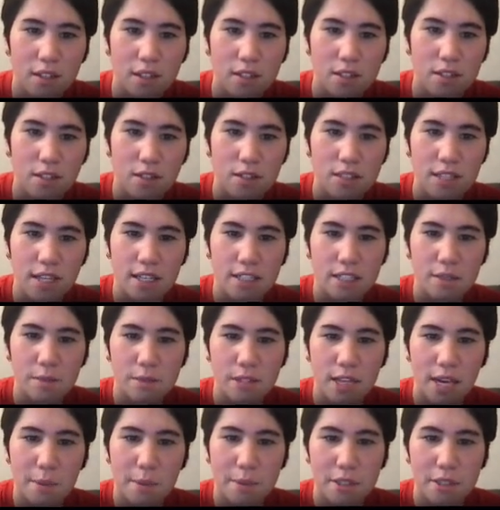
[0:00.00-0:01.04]
So take some
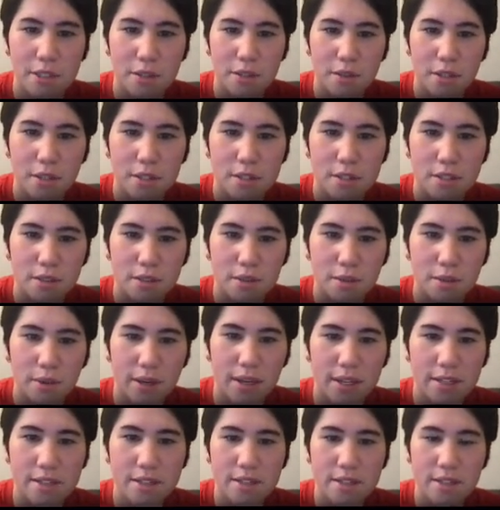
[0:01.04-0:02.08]
time to do this
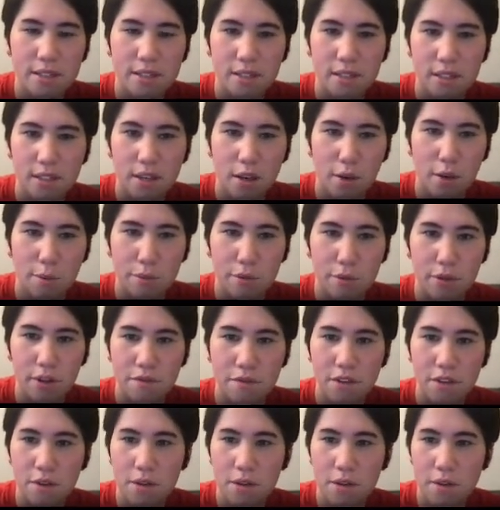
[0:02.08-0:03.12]
quiz. I'll
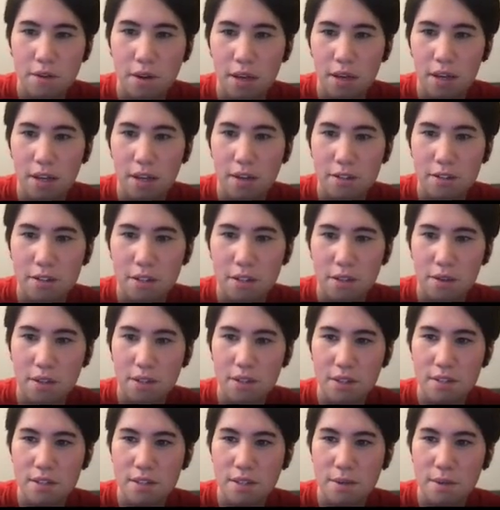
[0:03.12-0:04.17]
preview it right here so you
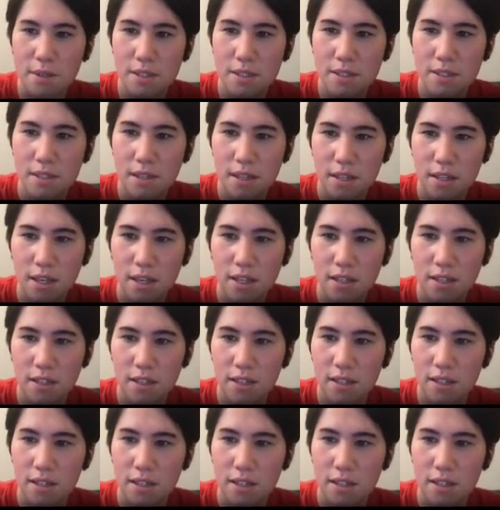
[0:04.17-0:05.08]
can see what's on it.